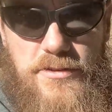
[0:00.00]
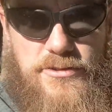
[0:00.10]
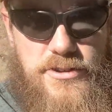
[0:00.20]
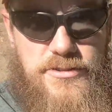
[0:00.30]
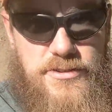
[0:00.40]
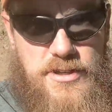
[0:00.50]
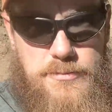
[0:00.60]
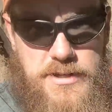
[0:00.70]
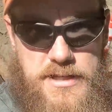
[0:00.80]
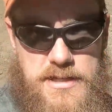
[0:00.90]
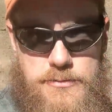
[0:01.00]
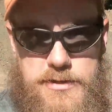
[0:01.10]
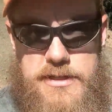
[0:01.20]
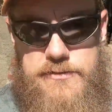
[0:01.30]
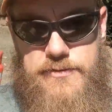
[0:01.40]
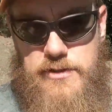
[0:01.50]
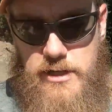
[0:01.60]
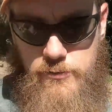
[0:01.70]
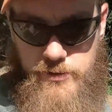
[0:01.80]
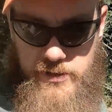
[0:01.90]
is just the septic, and we didn't feel
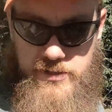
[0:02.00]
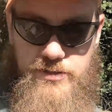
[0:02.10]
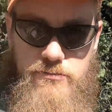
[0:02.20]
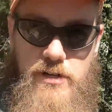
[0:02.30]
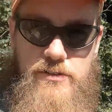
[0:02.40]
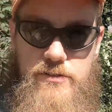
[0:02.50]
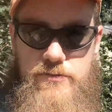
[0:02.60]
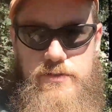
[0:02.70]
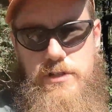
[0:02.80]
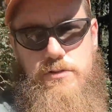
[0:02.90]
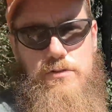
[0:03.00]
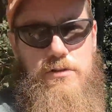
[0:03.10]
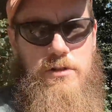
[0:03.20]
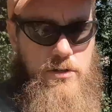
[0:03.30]
like we needed to rent a vehicle